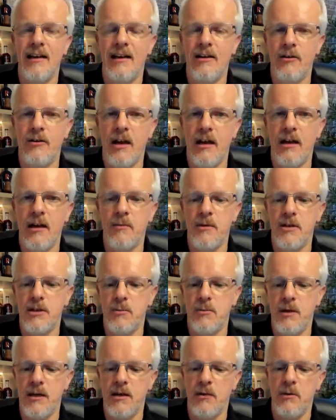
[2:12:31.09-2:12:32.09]
I'll get you up to
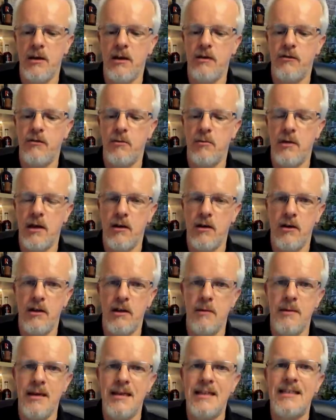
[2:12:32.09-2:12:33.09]
speed a week from now. In
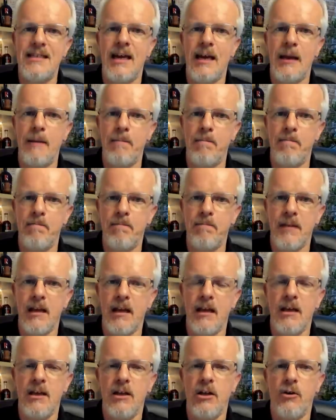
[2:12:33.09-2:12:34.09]
the meantime,
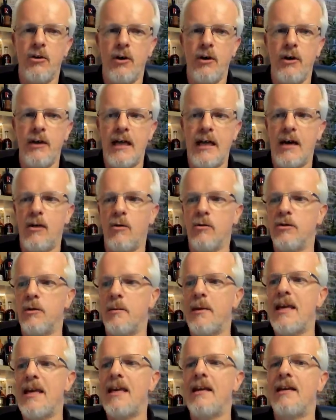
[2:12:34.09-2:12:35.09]
you know how to get a hold of
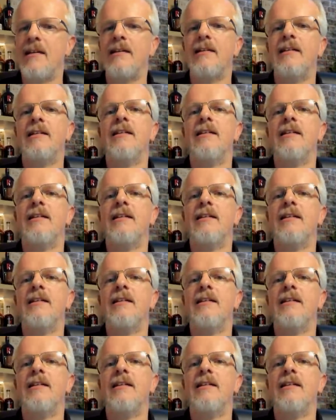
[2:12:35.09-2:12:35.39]
me.